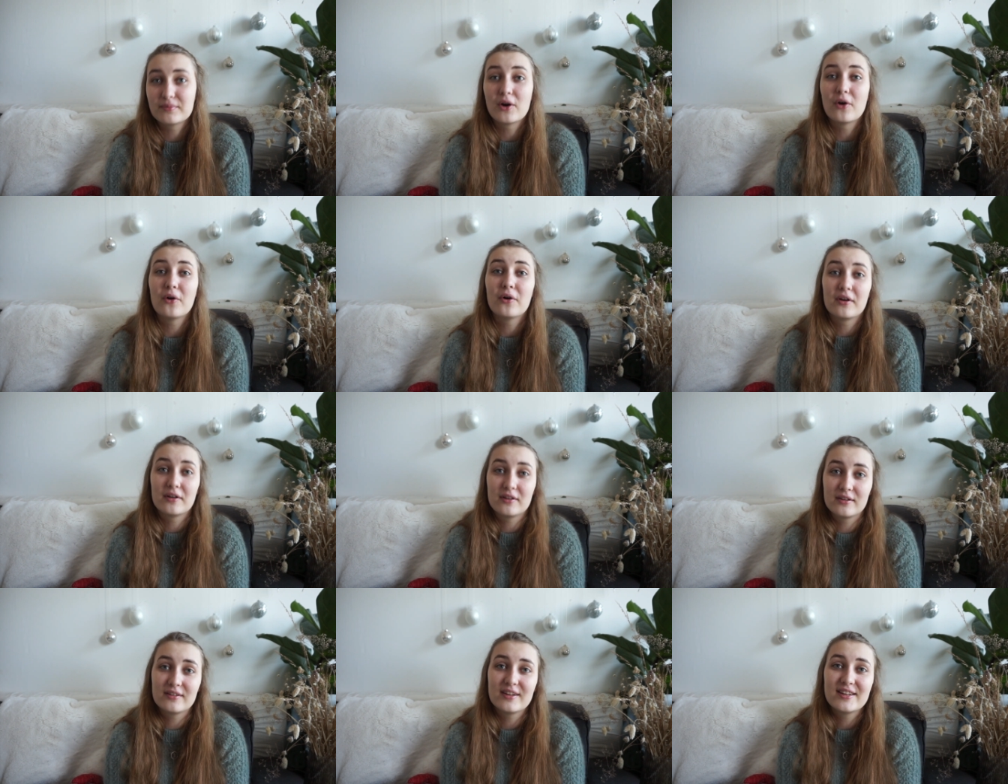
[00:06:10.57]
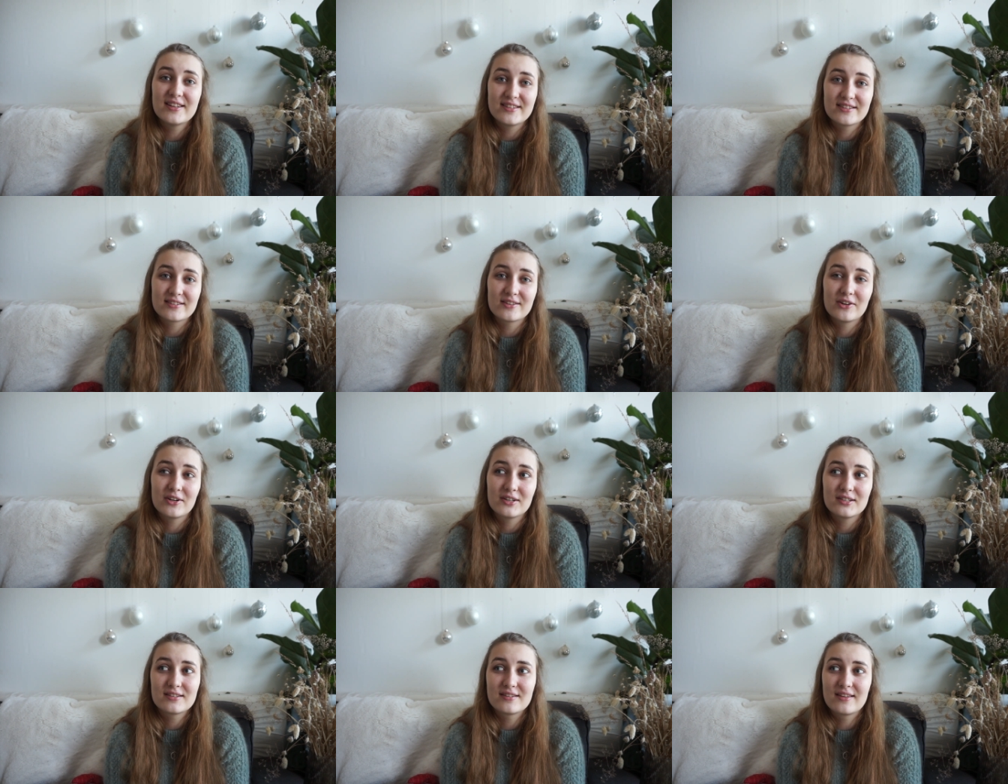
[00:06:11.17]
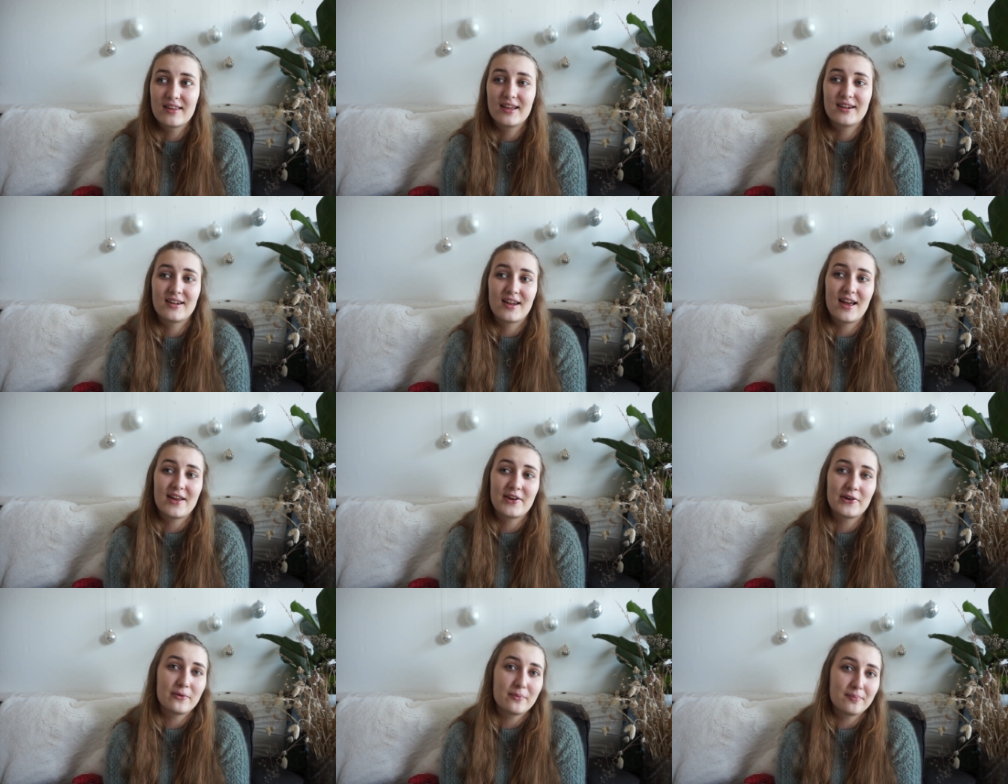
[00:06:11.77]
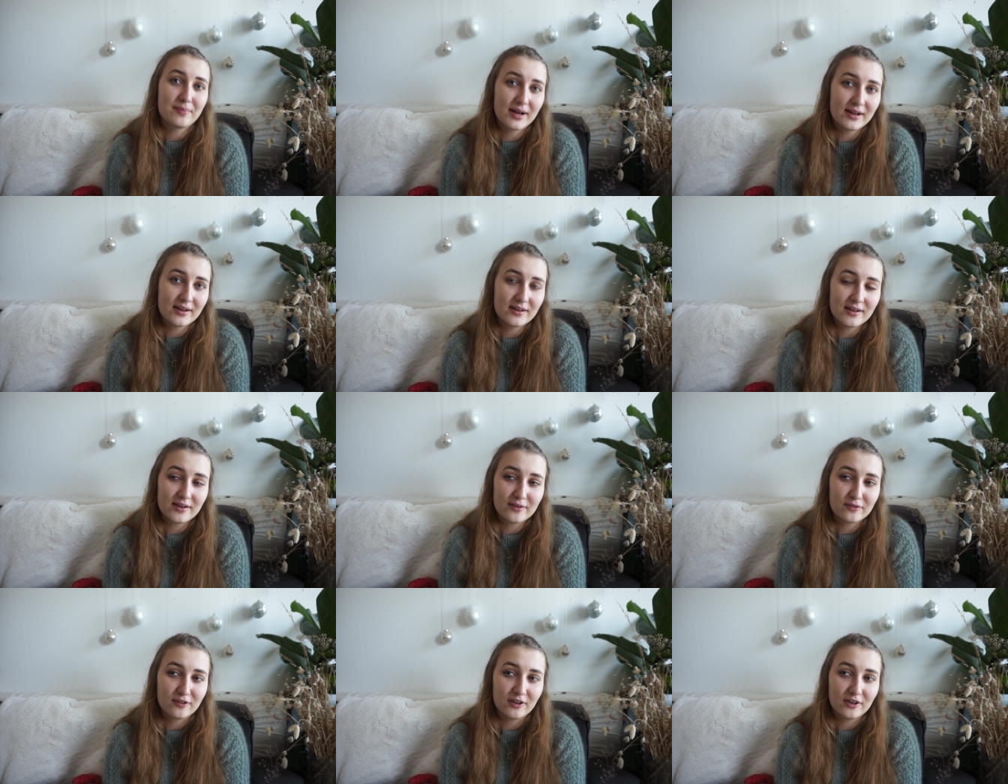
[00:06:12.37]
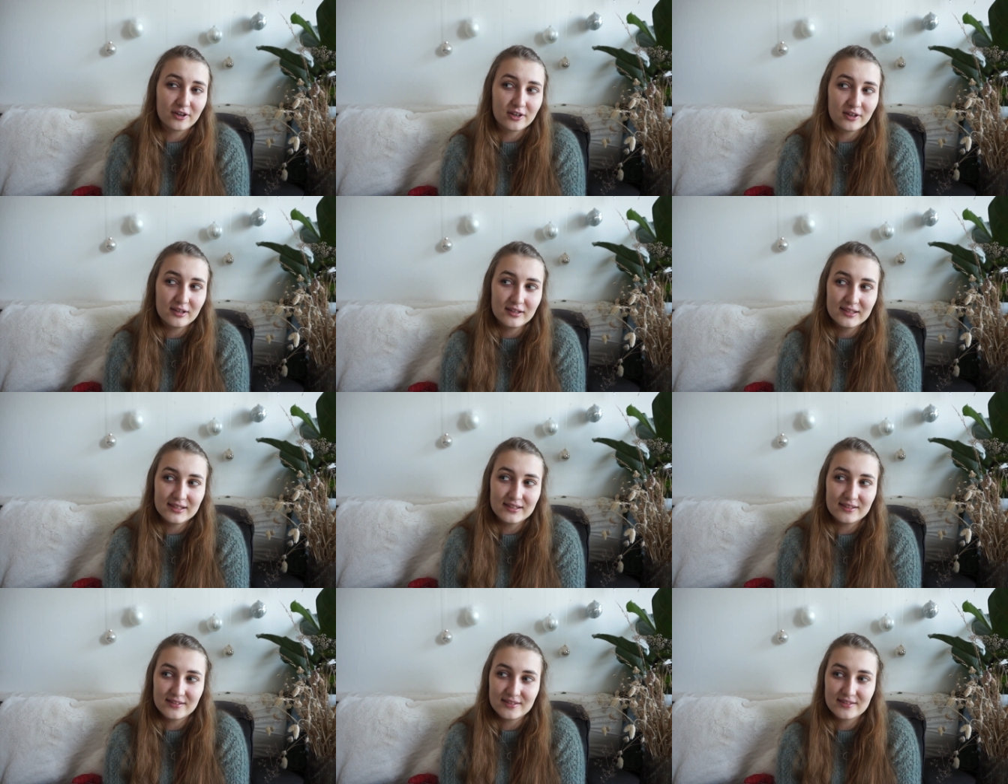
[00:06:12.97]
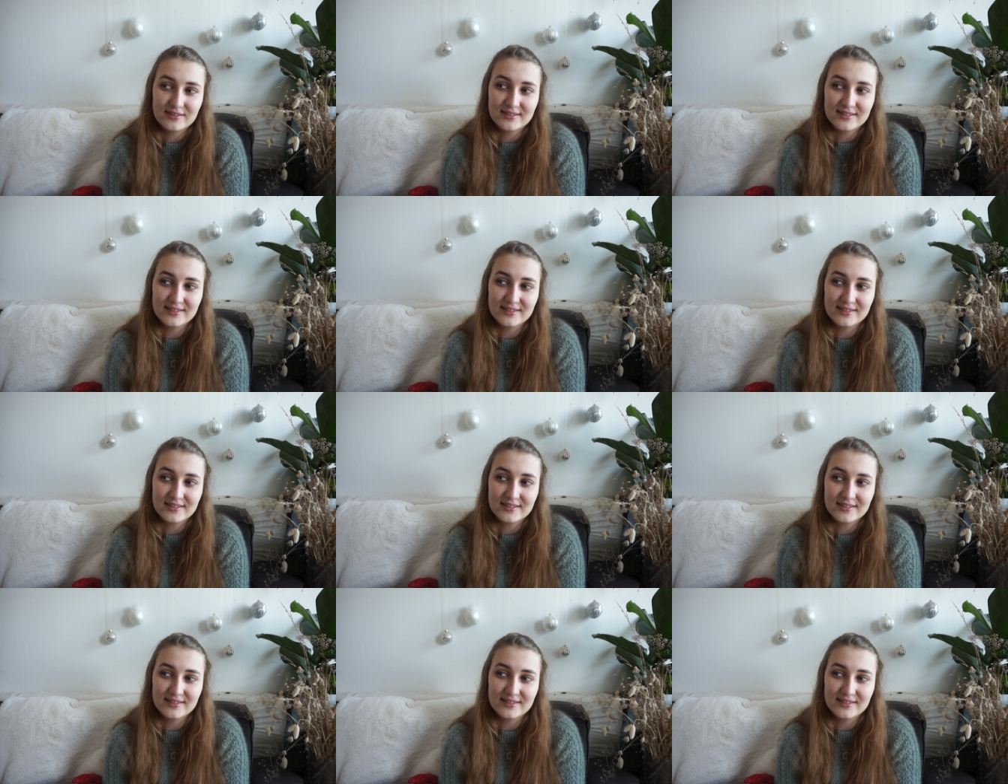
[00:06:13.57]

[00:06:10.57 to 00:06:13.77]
Or it's not that I don't buy enough yarn, it's